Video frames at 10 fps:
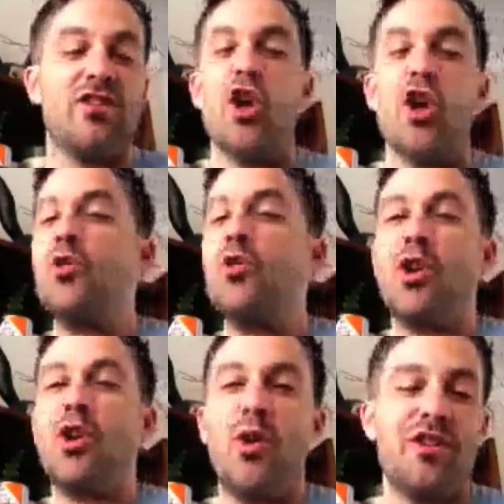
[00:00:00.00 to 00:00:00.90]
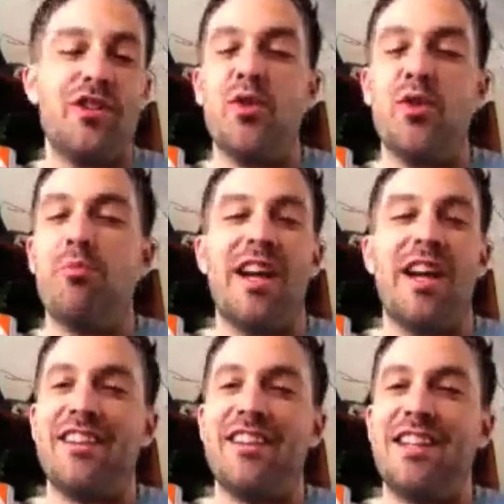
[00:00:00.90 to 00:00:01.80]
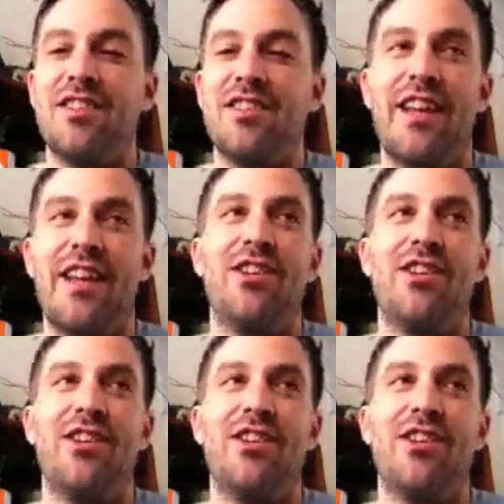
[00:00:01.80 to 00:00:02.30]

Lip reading: There's no Joel, there's no Brian on that song at all.